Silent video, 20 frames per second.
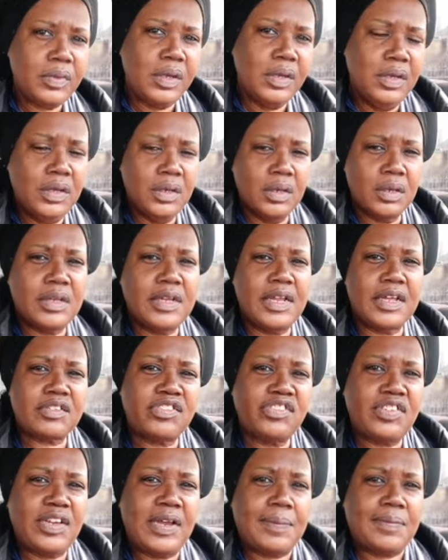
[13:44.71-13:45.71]
you know
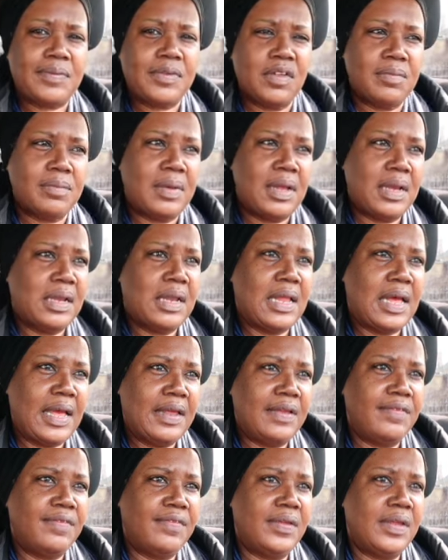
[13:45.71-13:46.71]
next chapter of my
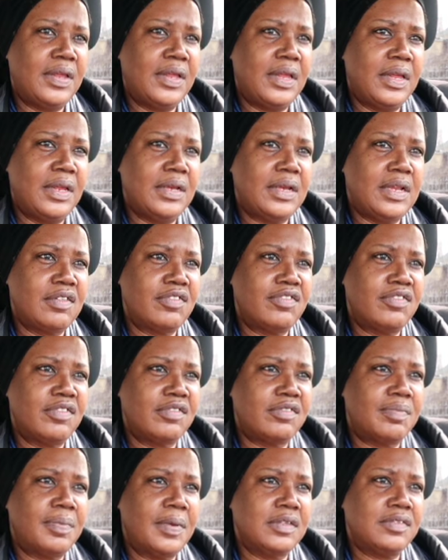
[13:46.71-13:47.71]
life and that's
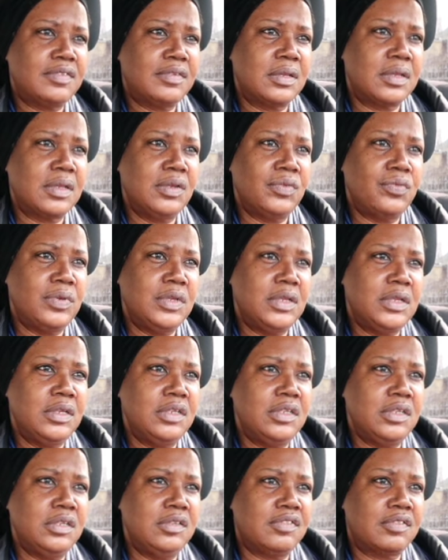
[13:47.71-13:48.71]
just basically
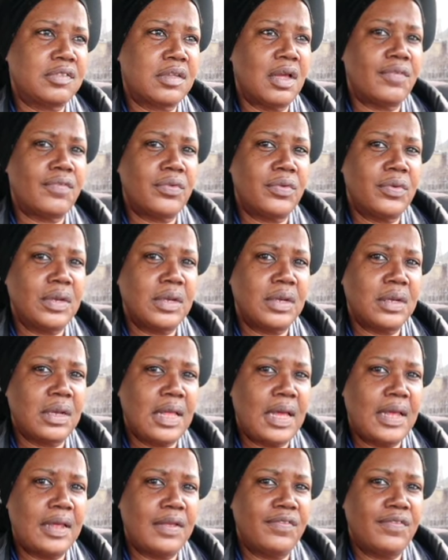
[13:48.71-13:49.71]
rediscovering
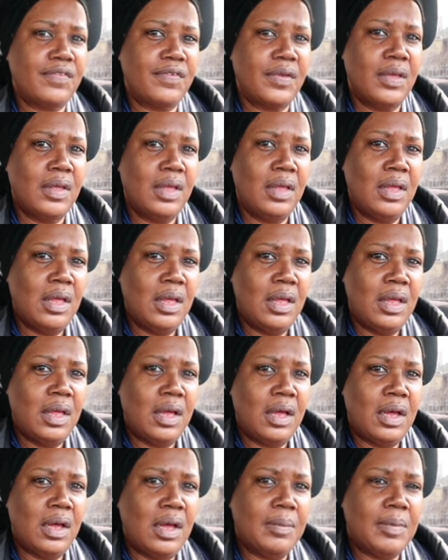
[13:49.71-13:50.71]
life
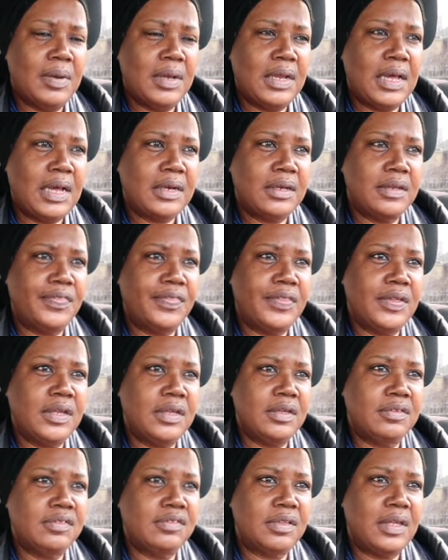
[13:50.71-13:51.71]
um a lot of
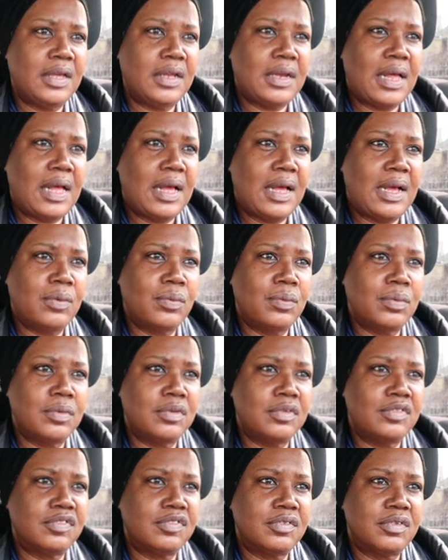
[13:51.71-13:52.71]
things that i
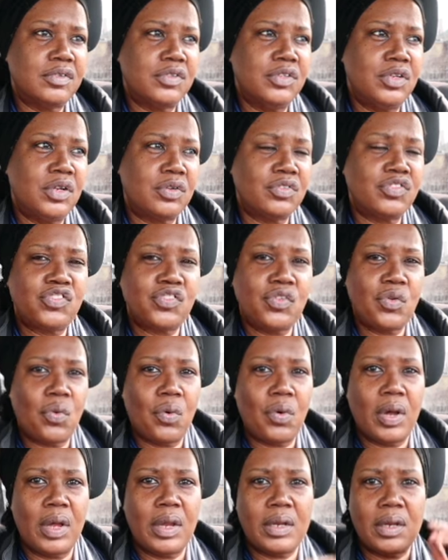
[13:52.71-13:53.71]
was you know
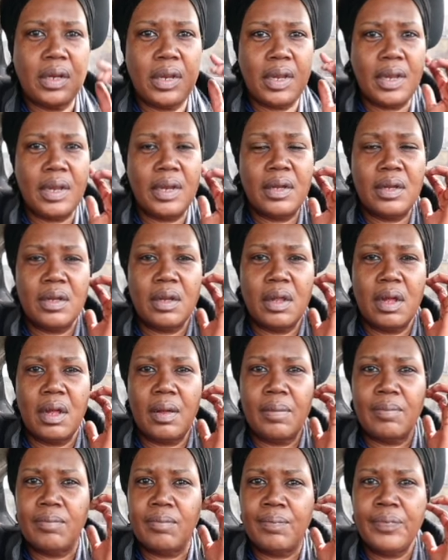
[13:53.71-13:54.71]
taught and
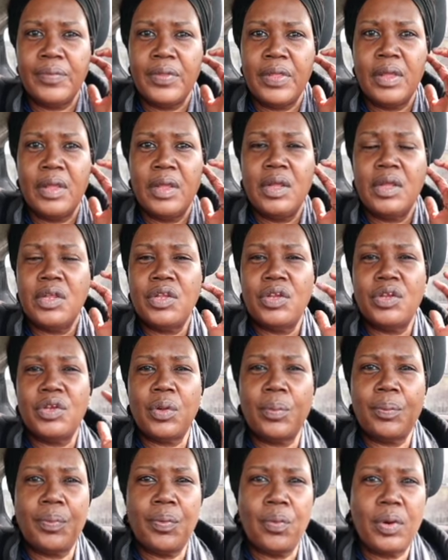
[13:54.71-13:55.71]
um you
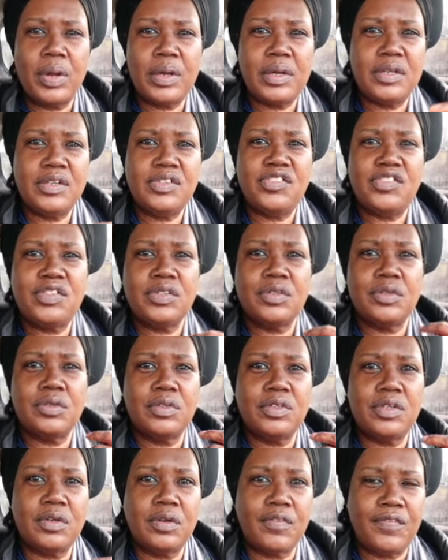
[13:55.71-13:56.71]
know born into
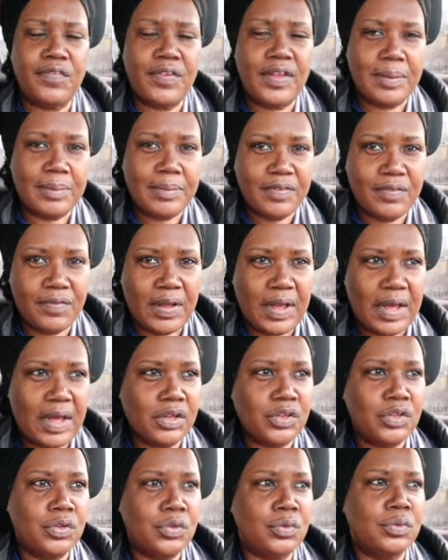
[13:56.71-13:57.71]
you know family
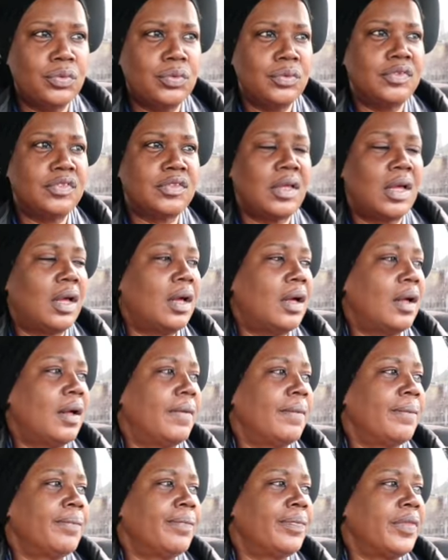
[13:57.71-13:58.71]
values
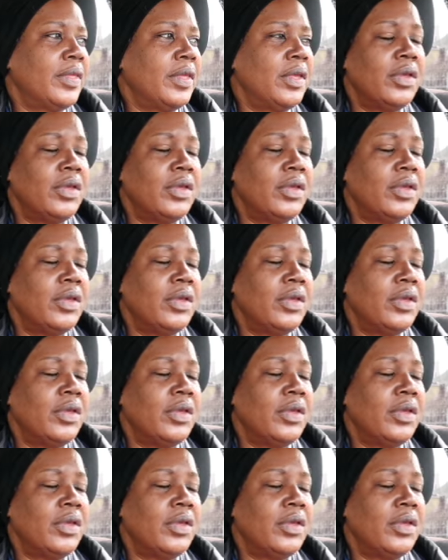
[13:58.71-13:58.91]
um